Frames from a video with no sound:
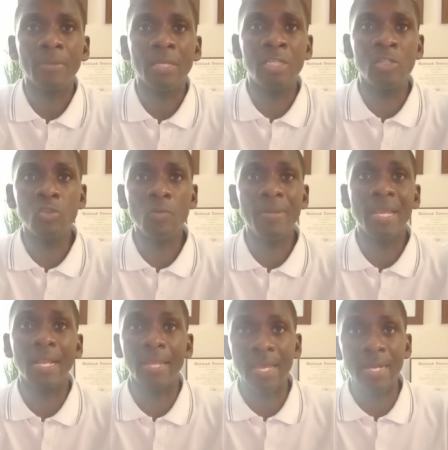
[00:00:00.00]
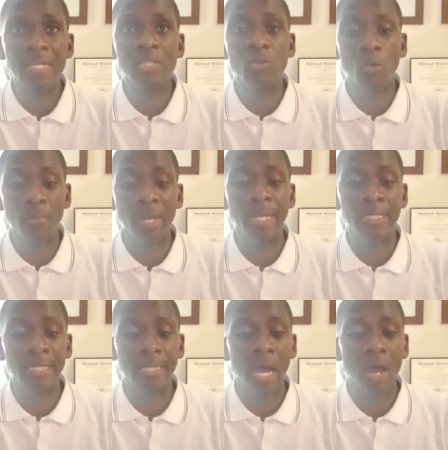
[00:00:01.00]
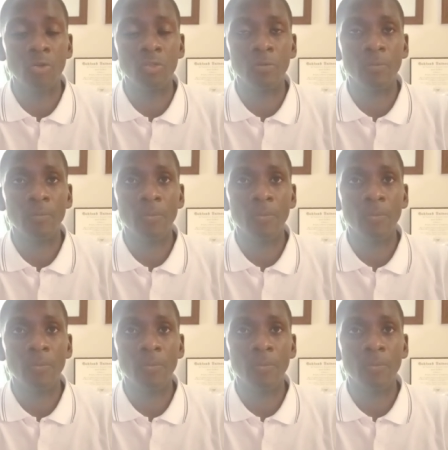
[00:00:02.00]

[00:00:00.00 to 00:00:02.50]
It should be clearly stipulated out.